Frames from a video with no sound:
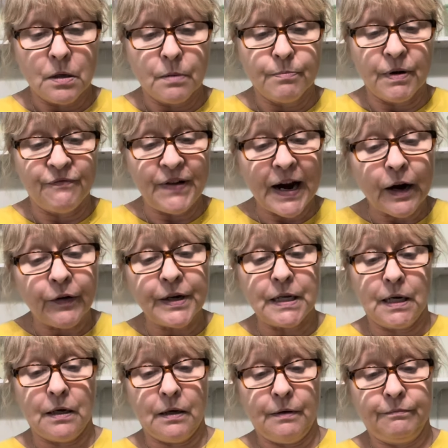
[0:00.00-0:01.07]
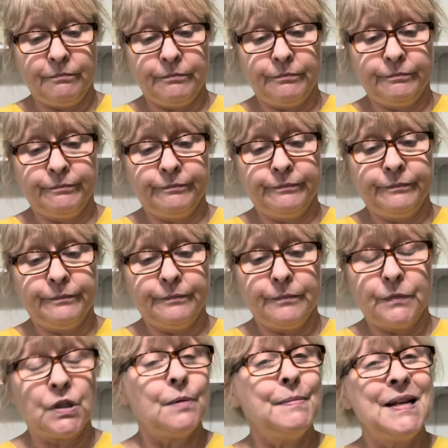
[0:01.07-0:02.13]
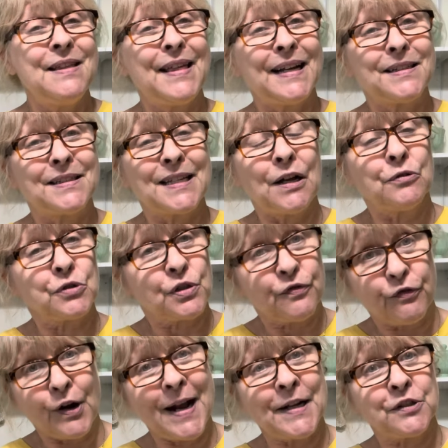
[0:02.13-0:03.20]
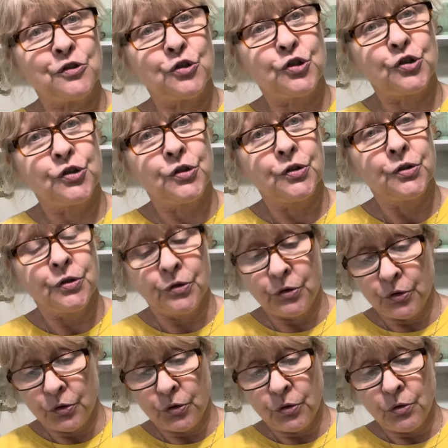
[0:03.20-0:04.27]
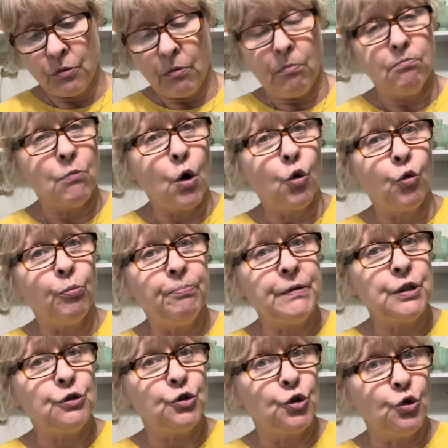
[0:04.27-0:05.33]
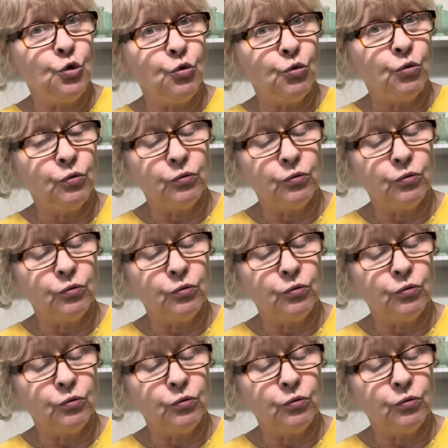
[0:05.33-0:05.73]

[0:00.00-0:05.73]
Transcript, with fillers: Bavaria. To me, that sounds French. Mon Bijou.